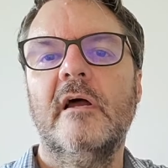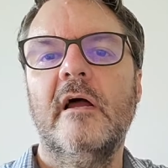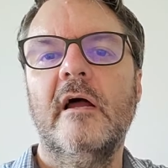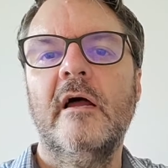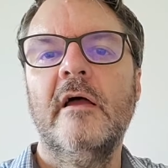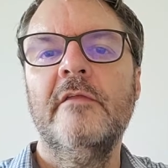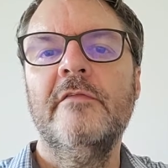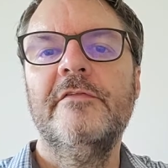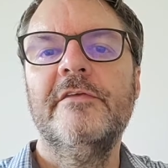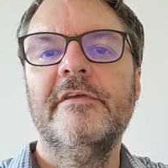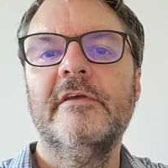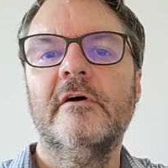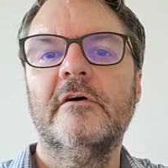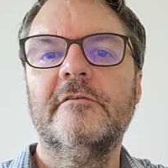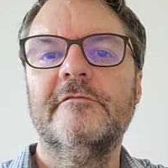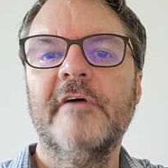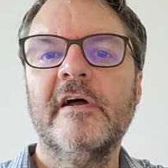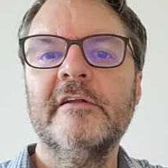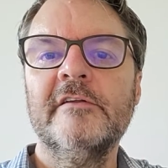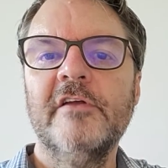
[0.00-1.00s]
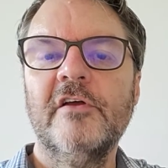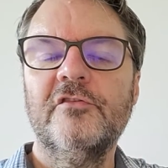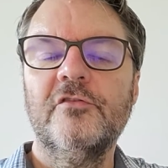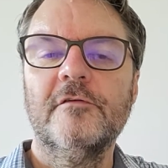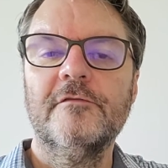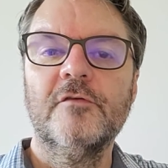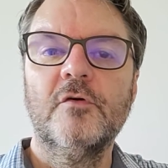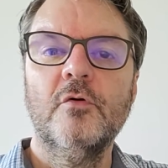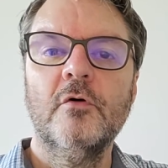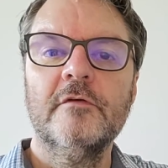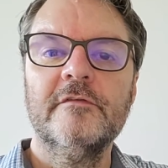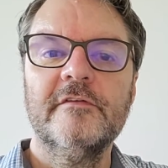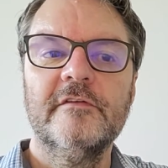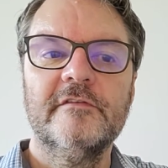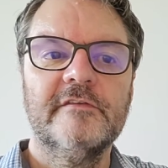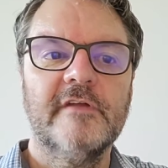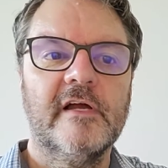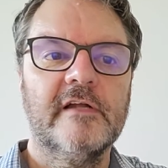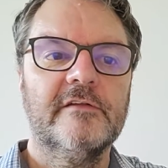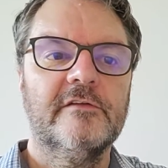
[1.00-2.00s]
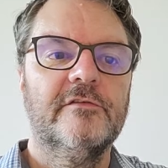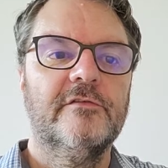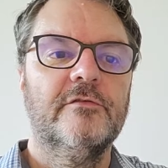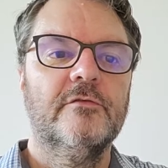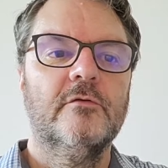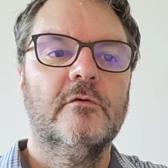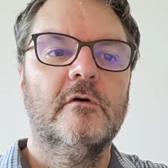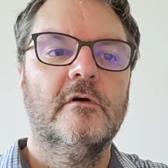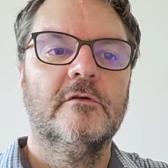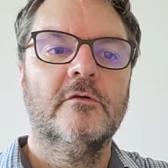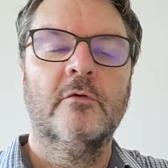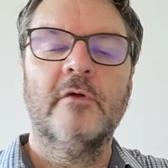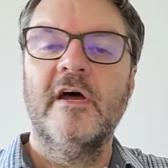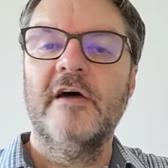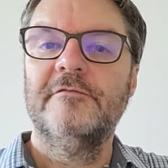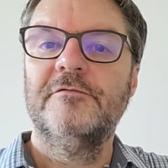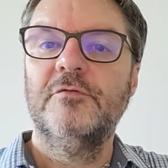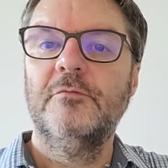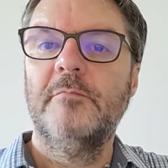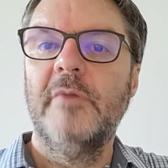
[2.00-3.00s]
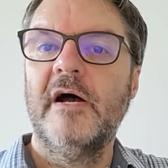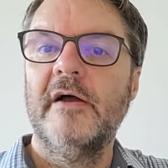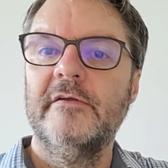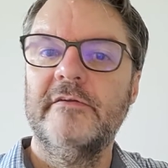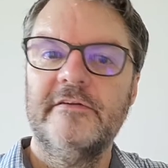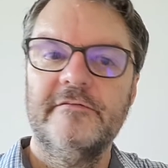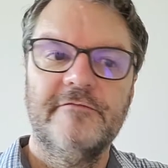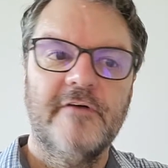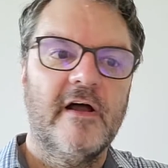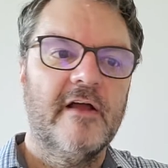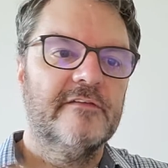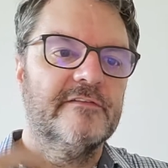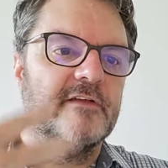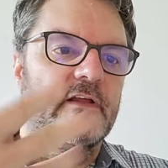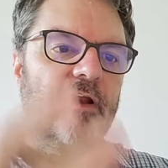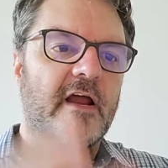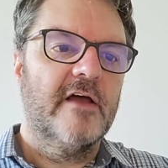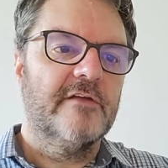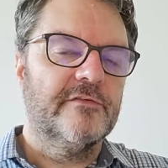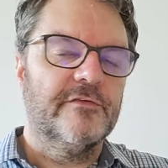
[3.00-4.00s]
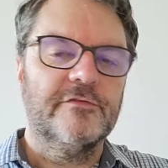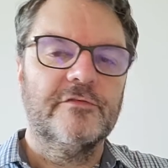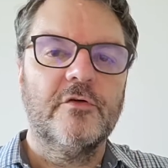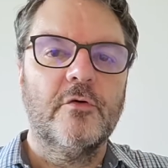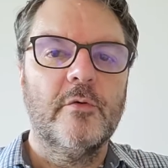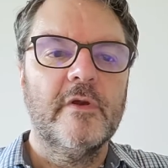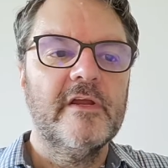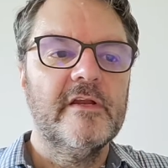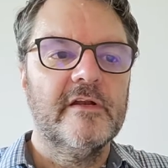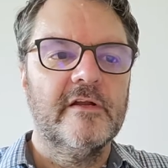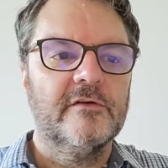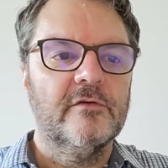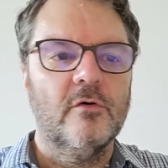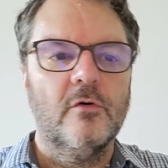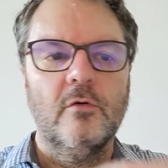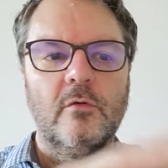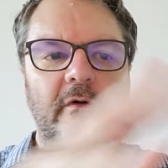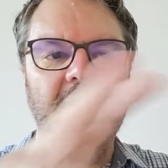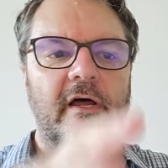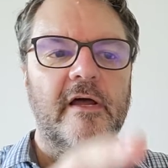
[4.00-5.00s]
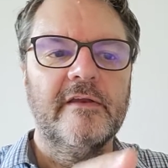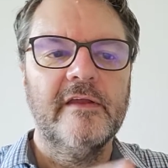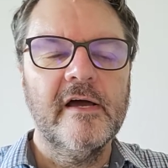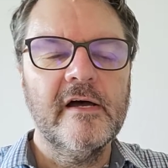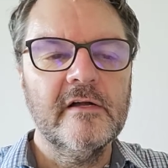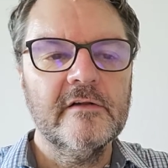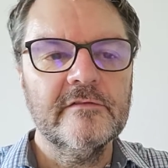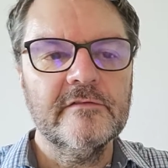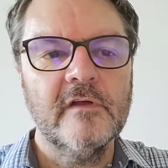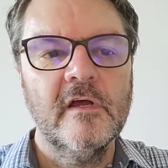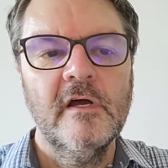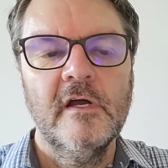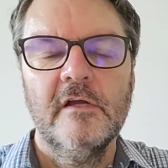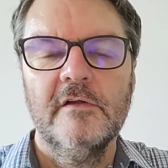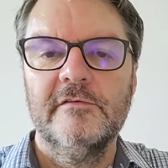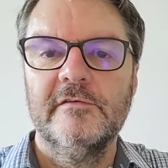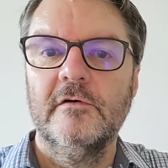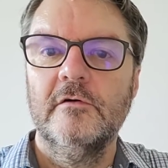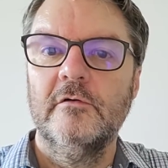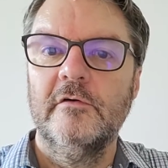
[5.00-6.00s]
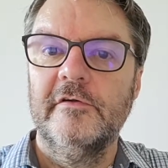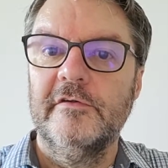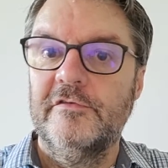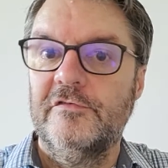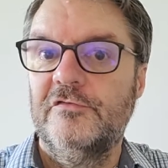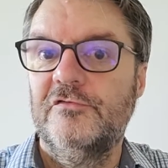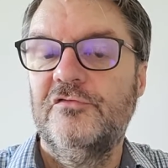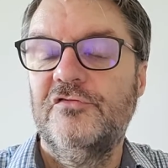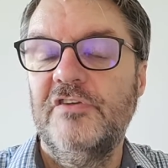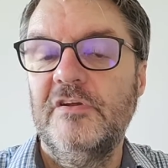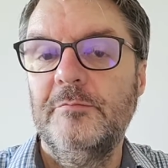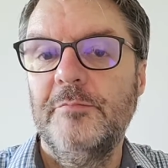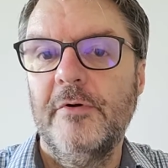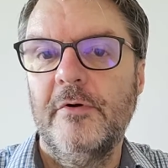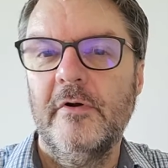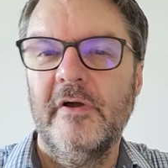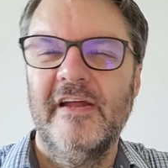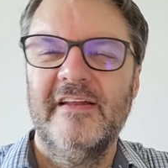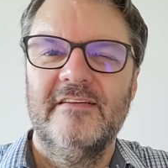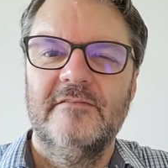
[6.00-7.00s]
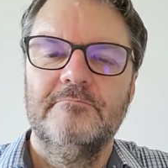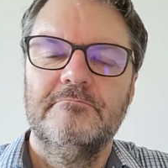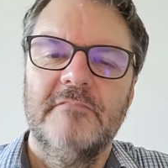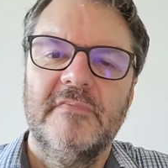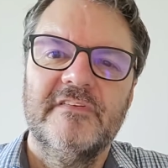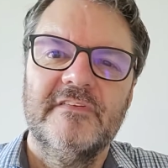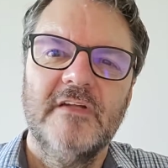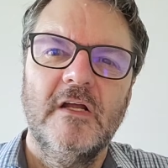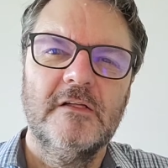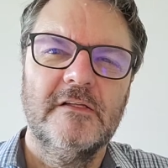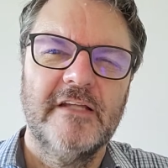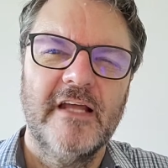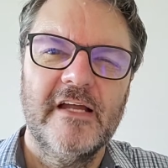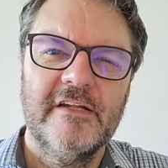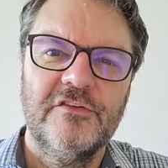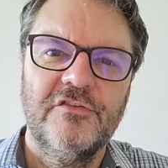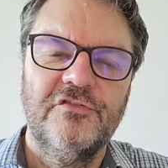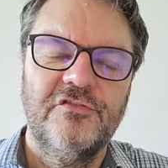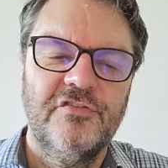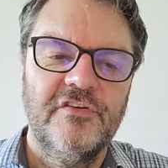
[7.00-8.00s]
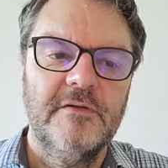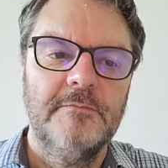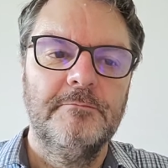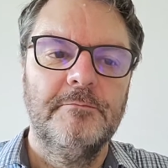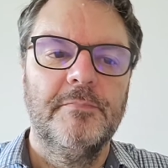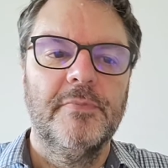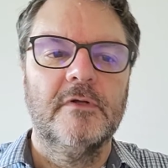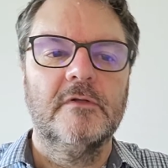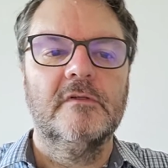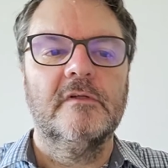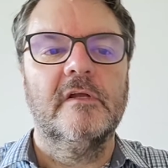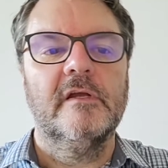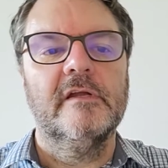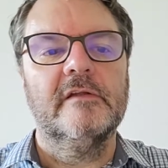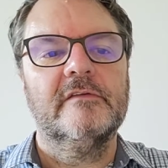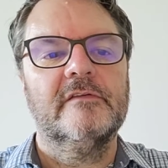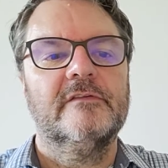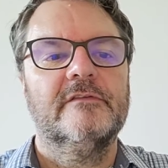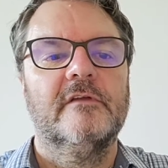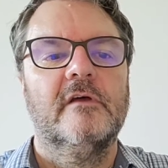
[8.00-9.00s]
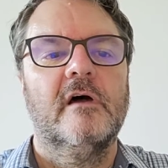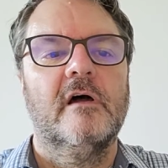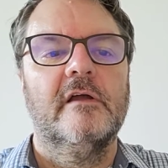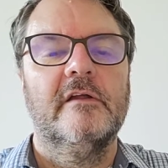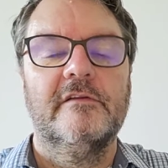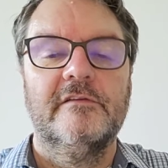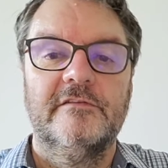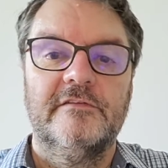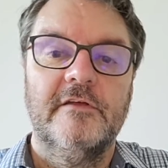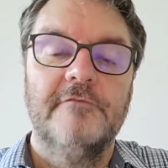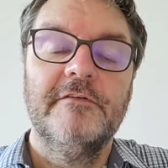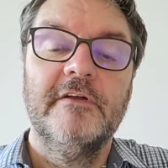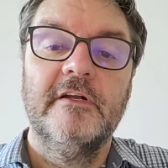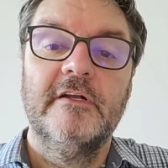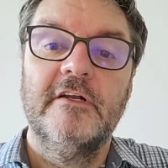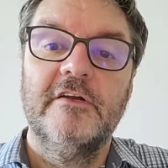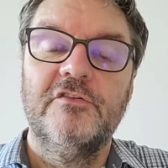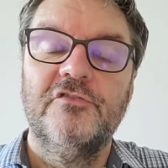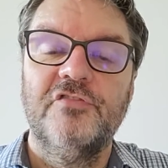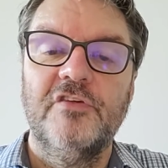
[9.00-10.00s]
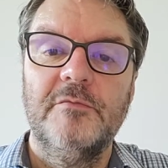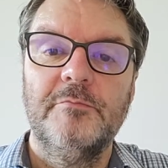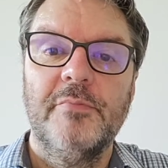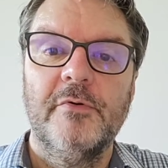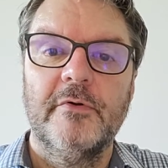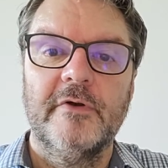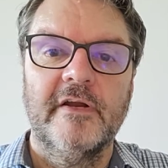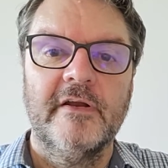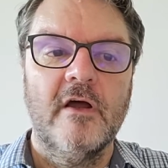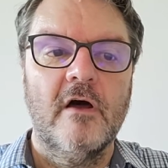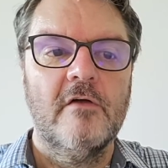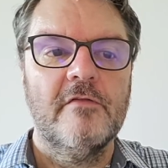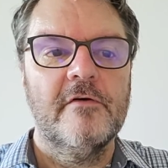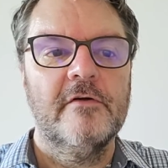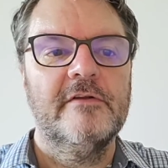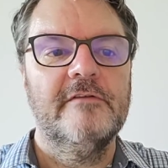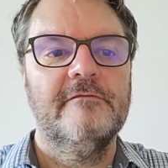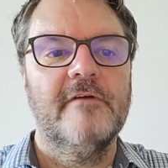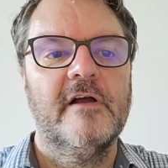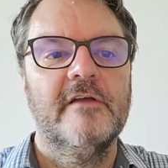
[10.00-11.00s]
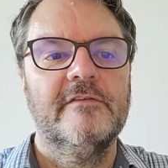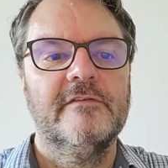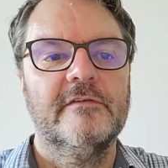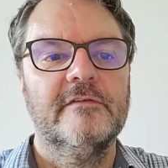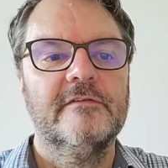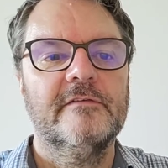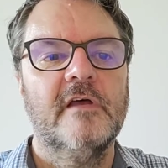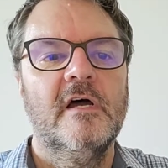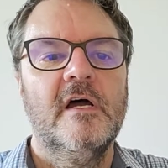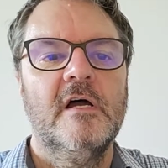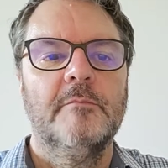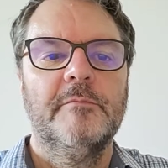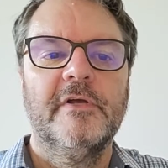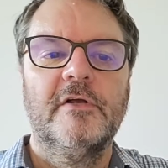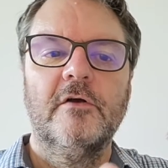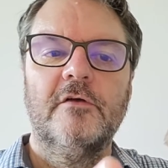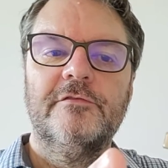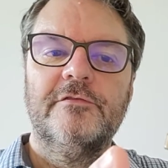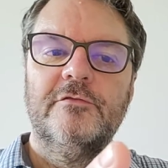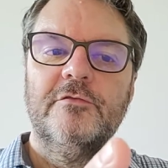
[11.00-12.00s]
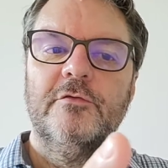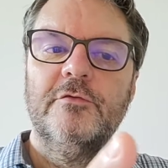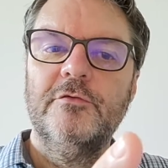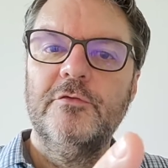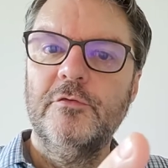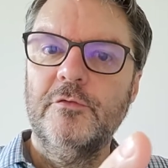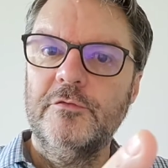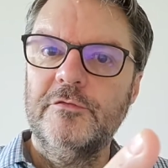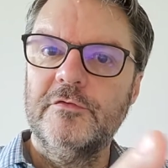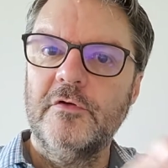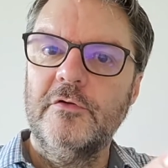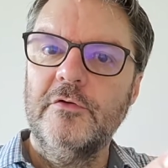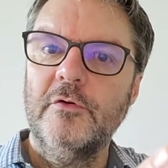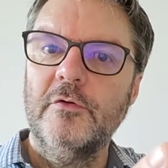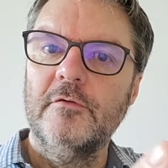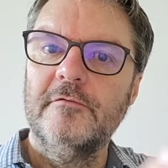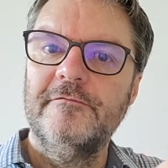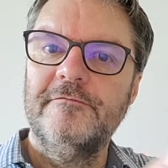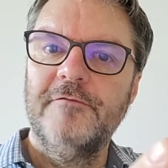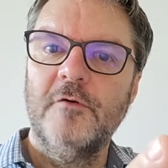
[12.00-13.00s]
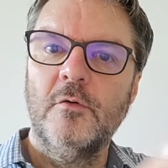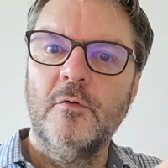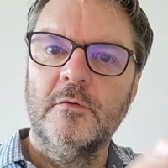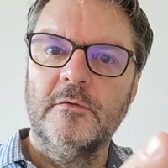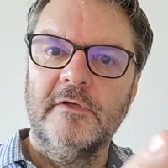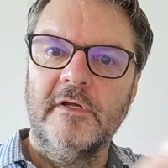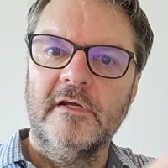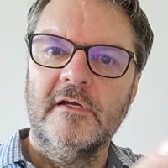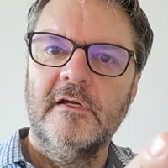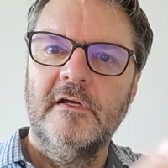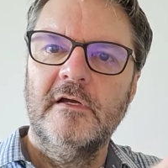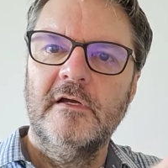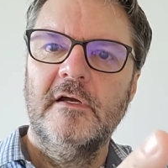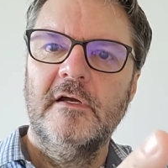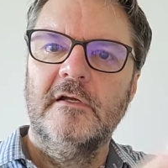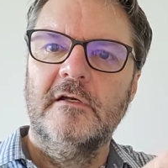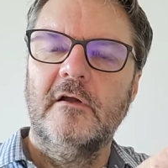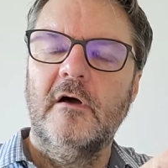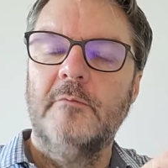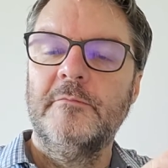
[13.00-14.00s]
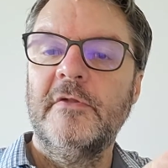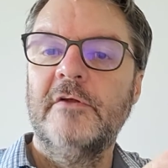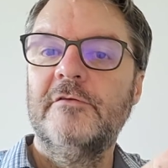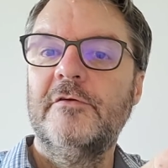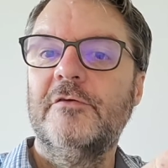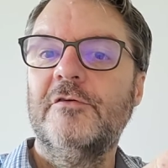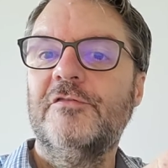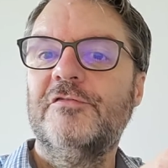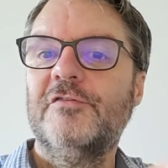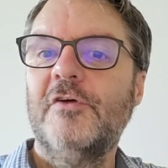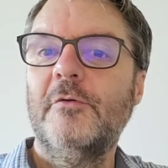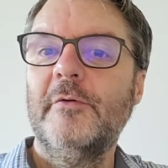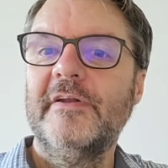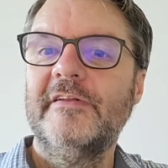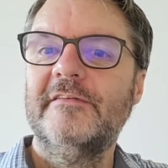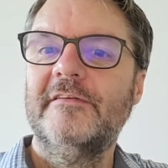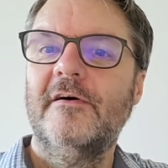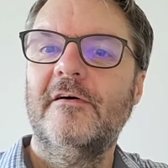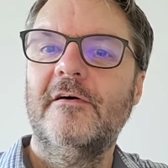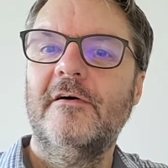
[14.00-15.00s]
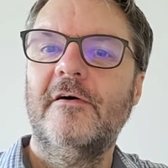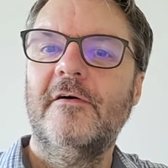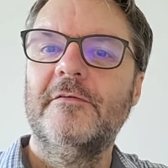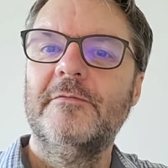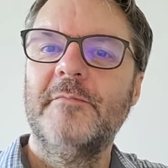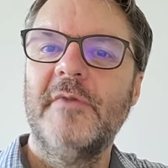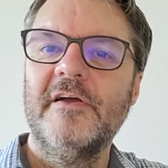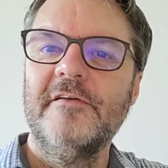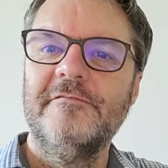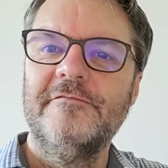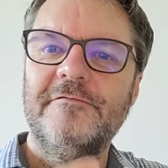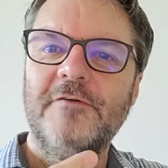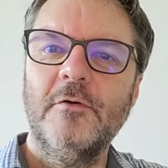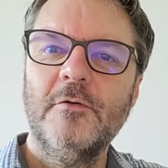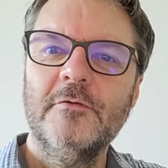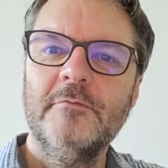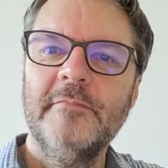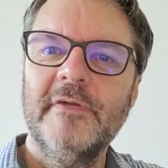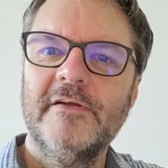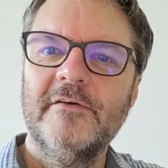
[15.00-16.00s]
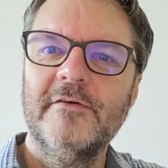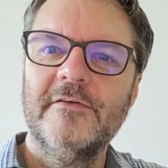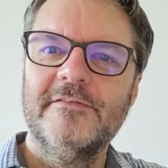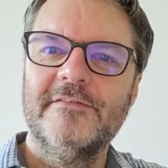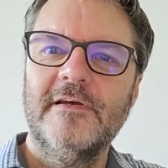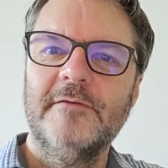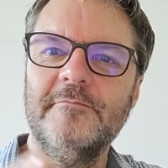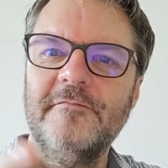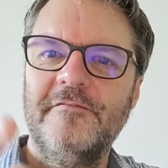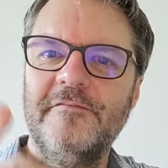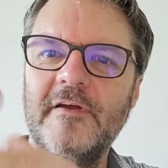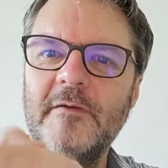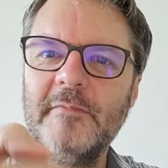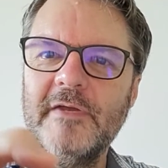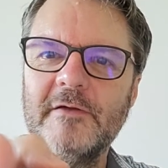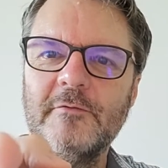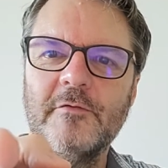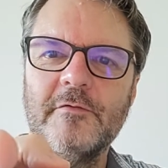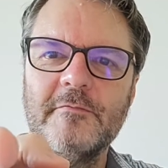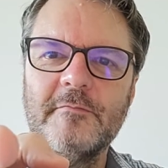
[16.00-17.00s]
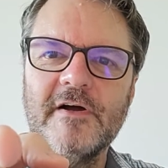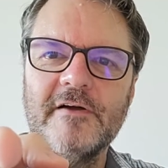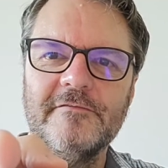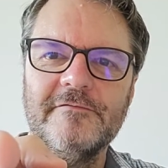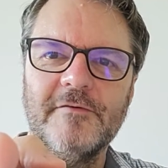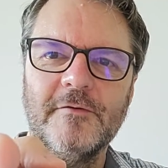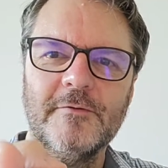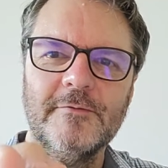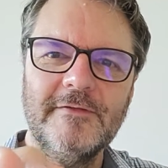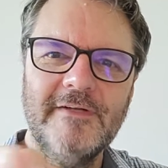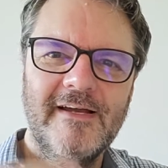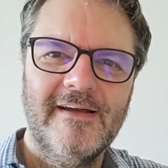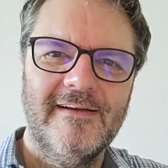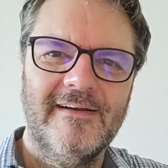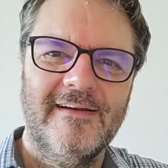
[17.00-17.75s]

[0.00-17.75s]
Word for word: And the advantage, of course, is that you uh, don't have to buy a device that has a screen and the whole nine yards, so it's cheaper. It it's not that cheap, but it's uh, it's definitely cheaper than other devices because you use your phone. Now I'm not going to show it on my phone because I'm filming with my phone,